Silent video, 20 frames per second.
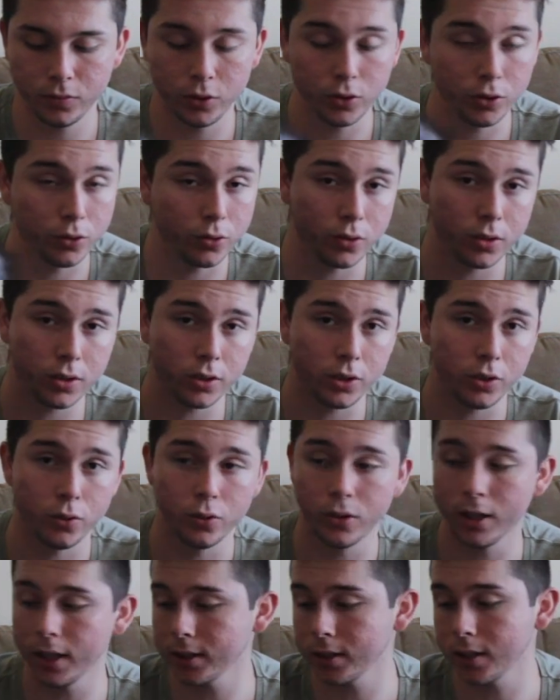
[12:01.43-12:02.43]

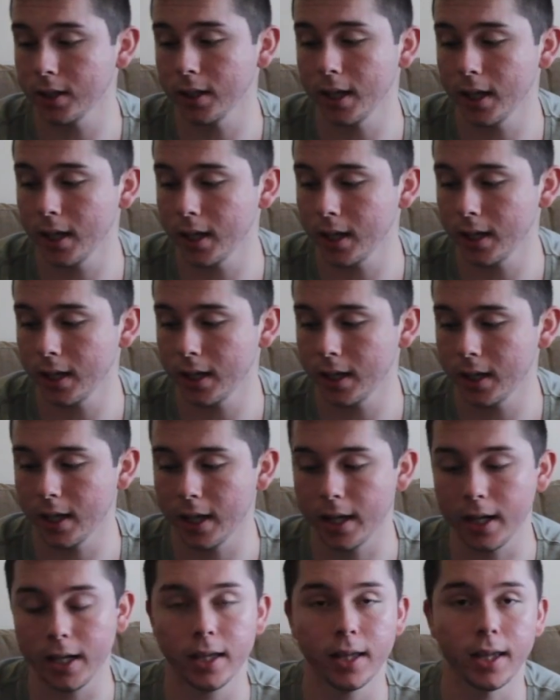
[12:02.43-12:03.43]
you guys could get
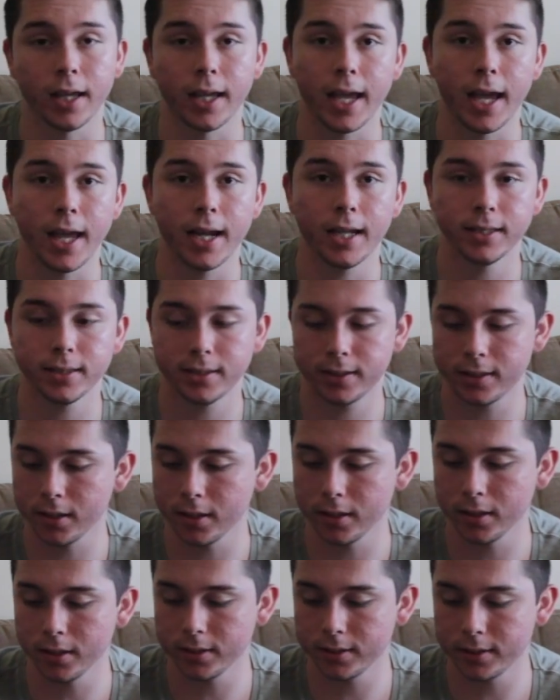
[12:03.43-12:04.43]
any of the Canons,
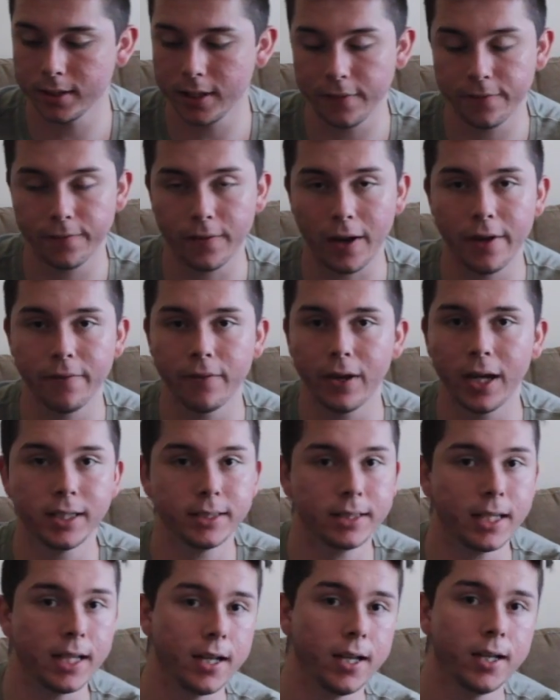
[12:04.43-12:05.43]
the
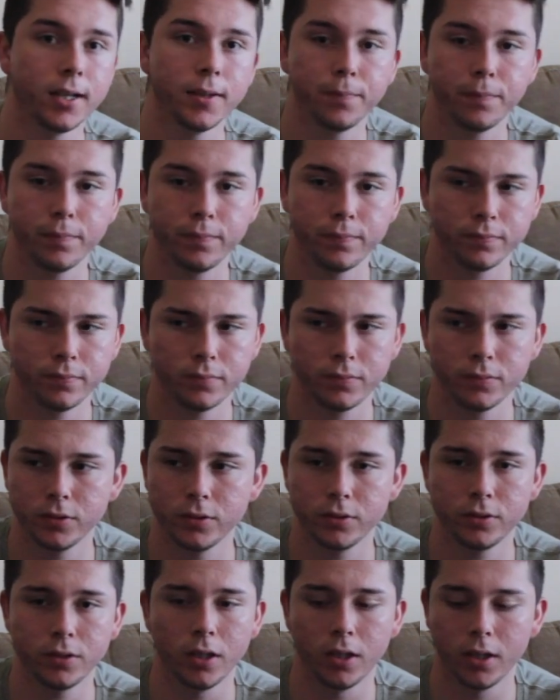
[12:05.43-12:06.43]
T5i's and up.
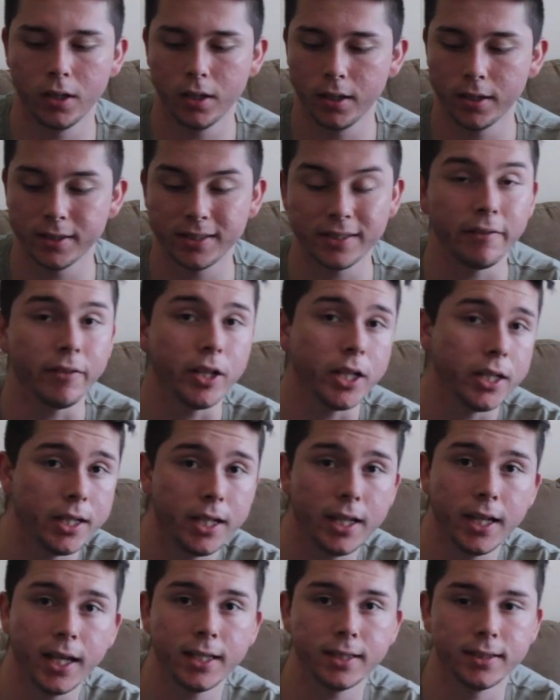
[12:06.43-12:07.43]
The
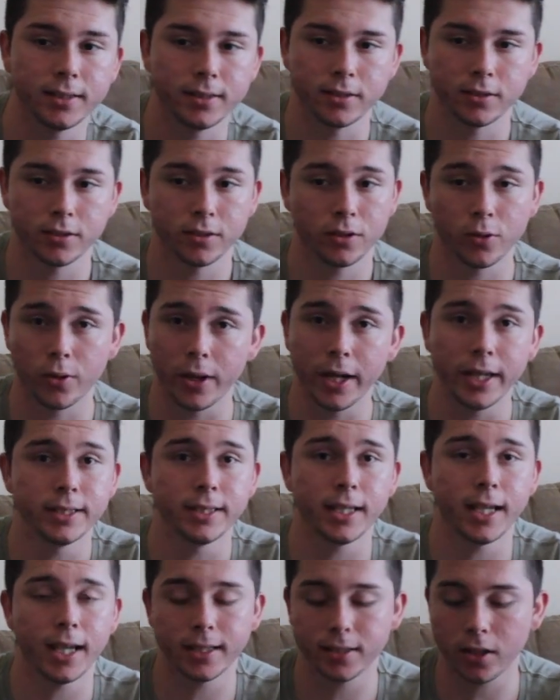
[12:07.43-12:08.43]
70D has
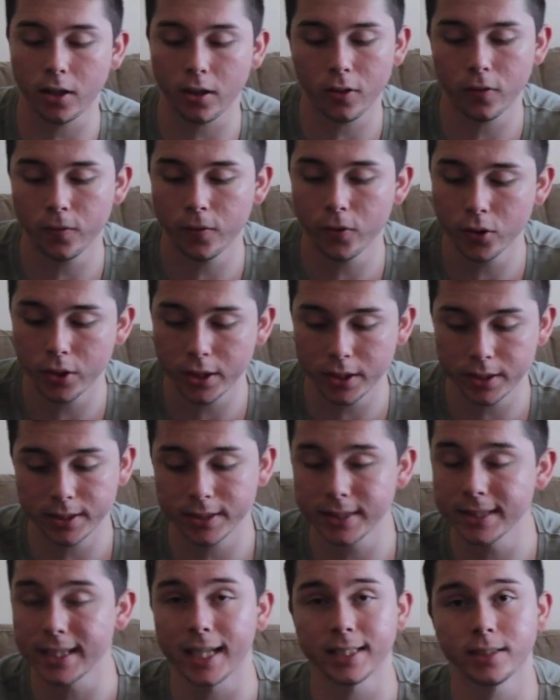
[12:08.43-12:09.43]
crazy ass autofocus.
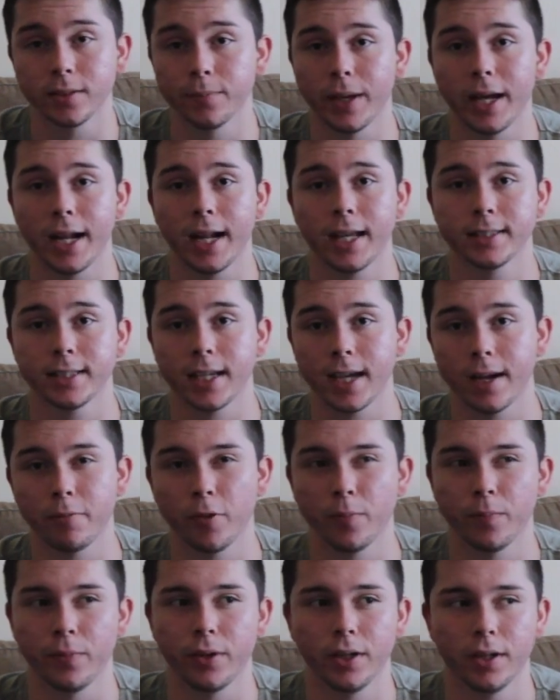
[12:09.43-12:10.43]
That's a badass
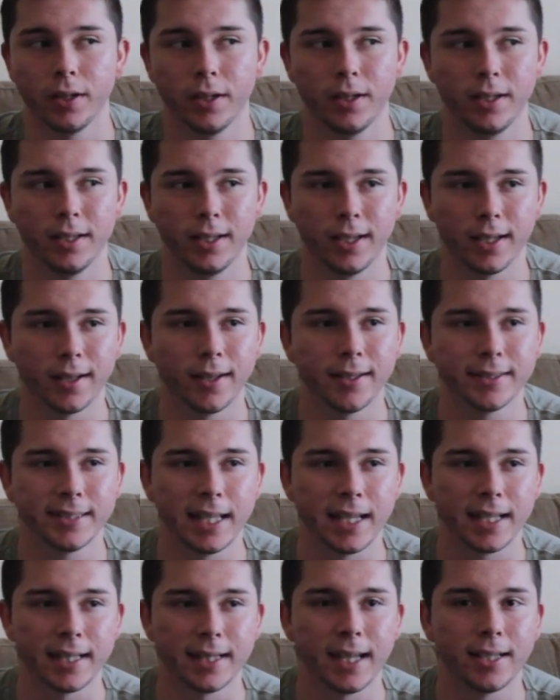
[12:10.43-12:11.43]
camera, but it costs
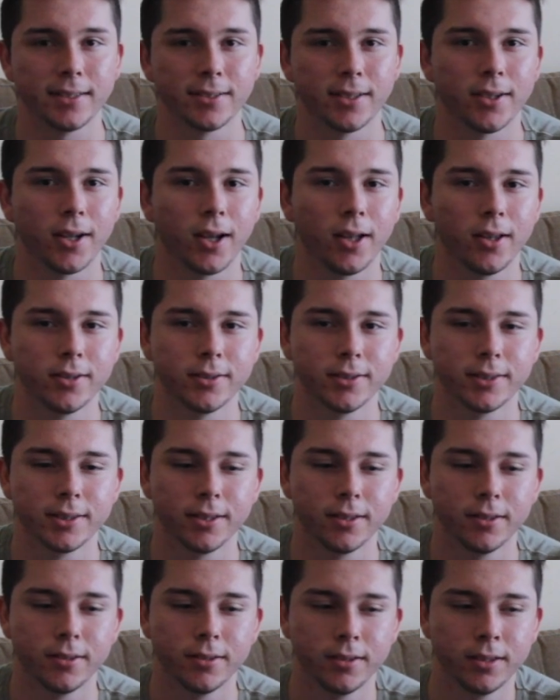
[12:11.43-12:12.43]
like $1,000
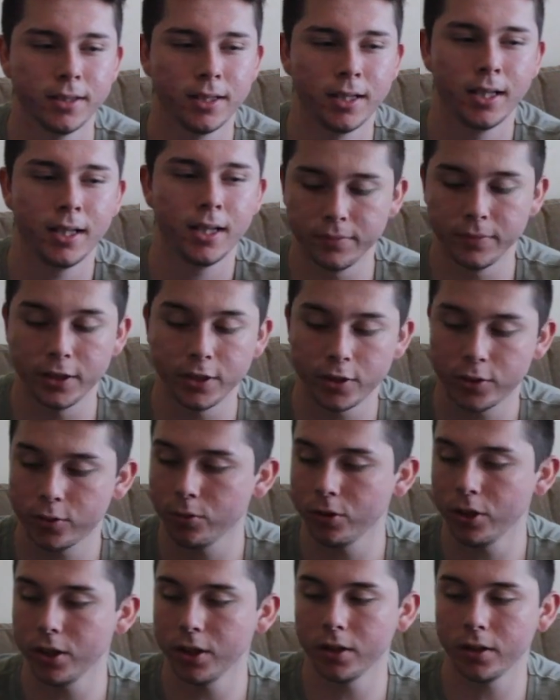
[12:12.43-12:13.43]
still. This
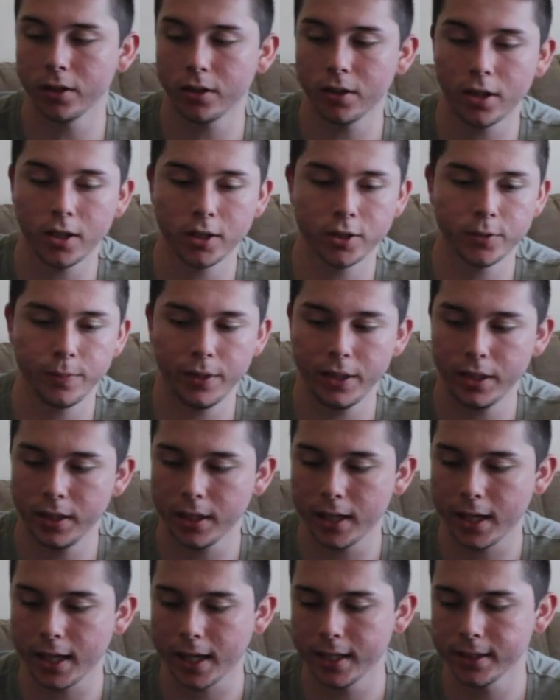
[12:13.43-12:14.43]
one cost me,
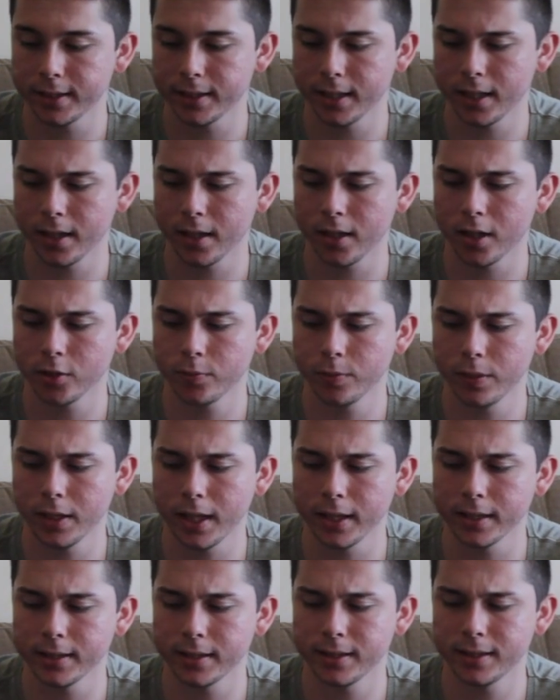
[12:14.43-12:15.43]
like I said, it cost me
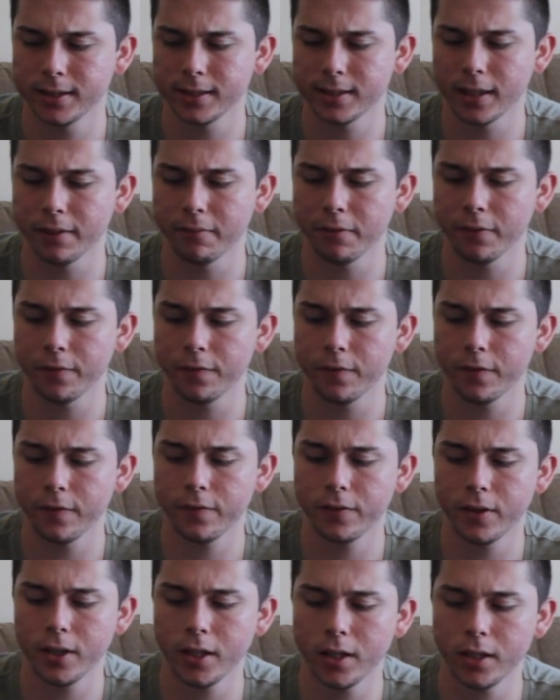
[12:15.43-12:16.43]
like
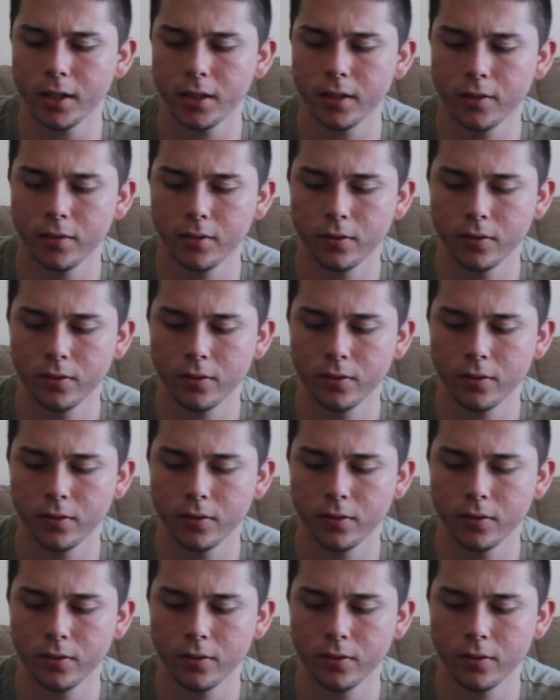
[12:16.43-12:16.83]
$750,